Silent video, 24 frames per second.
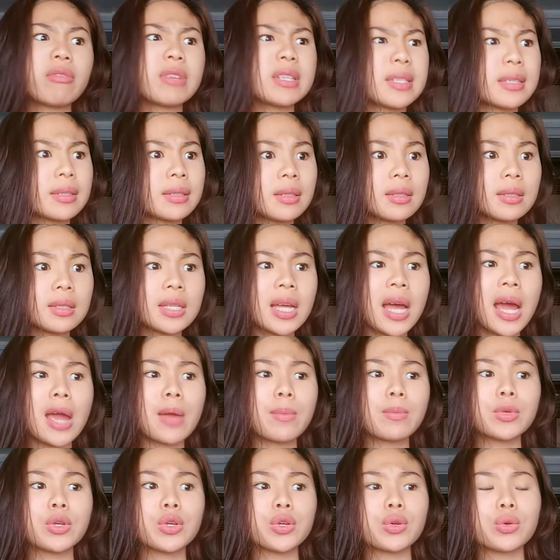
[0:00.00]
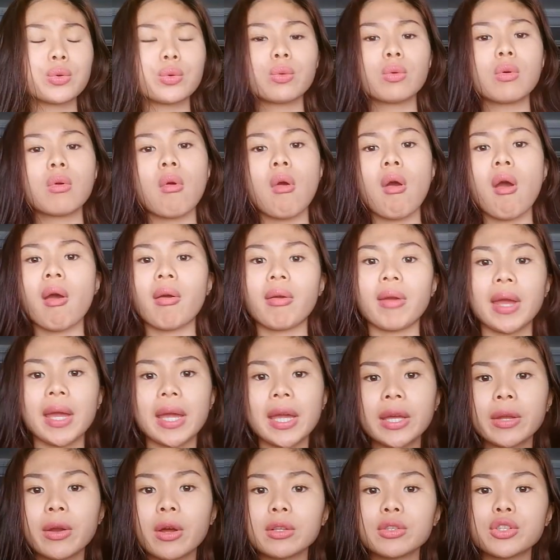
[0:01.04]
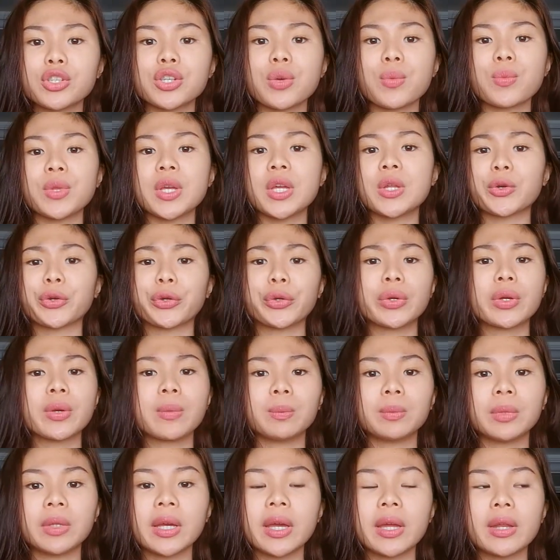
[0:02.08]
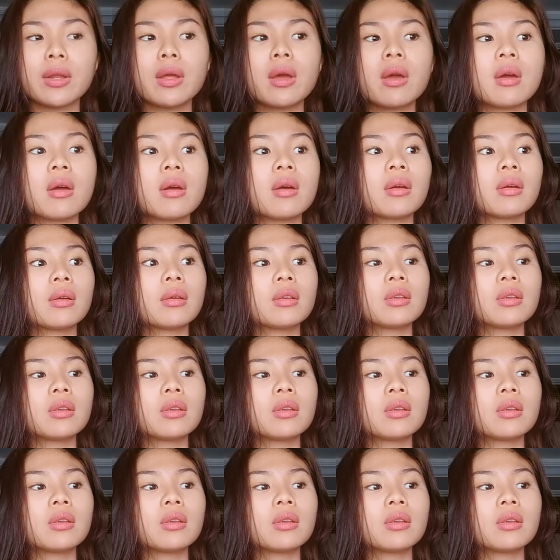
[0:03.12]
every single time you hate on something or you complain,